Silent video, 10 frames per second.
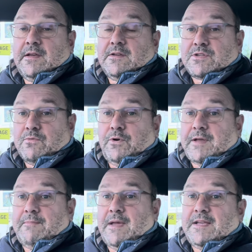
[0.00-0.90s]
So what
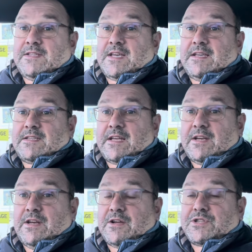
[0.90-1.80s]
it means is, in a
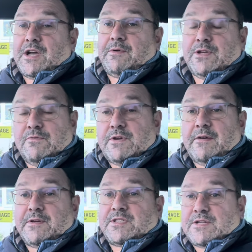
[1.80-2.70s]
nutshell, and you'll
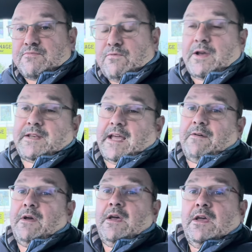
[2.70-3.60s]
notice this right now,
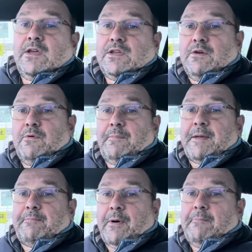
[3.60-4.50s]
you will be
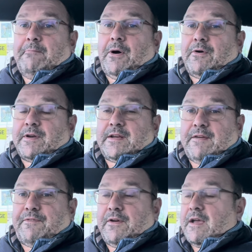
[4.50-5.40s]
bombarded
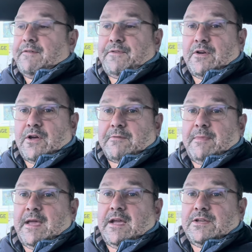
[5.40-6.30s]
if you're like
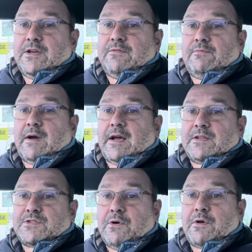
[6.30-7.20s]
me and you
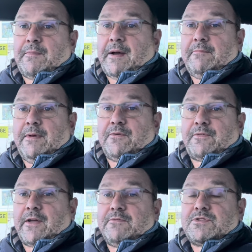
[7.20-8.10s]
talk about milk
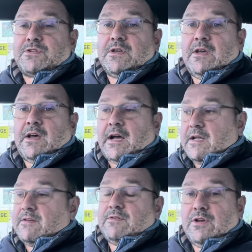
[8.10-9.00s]
floats
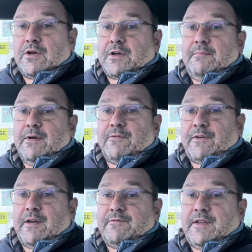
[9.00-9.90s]
and look at milk
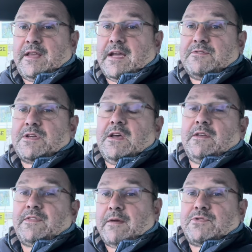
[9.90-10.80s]
float videos.
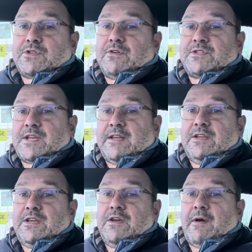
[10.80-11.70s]
They will start
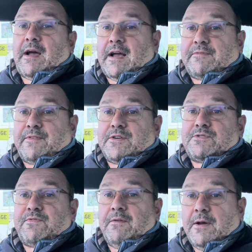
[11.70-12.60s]
sending you adverts
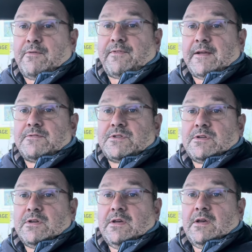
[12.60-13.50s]
for milk floats
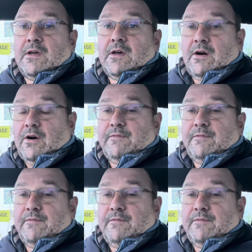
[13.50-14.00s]
on